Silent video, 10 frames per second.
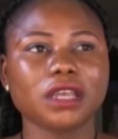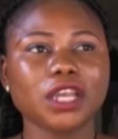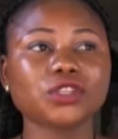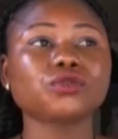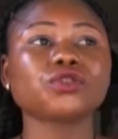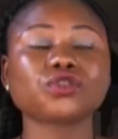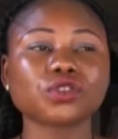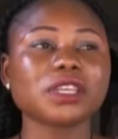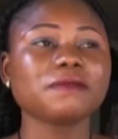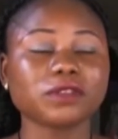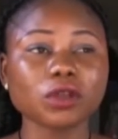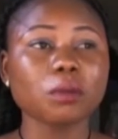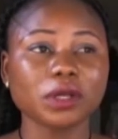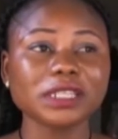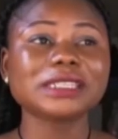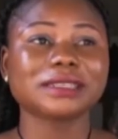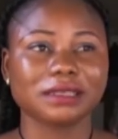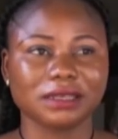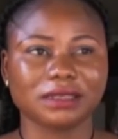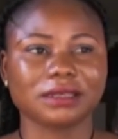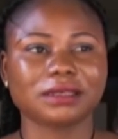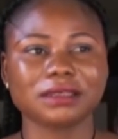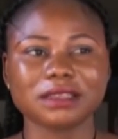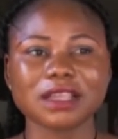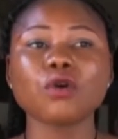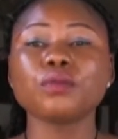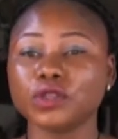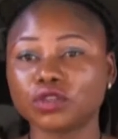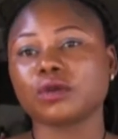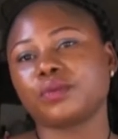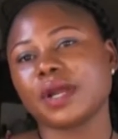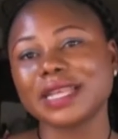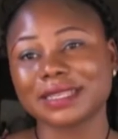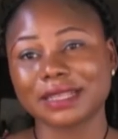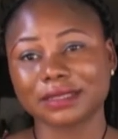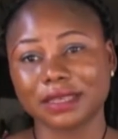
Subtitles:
if somebody sees, they will be surprised at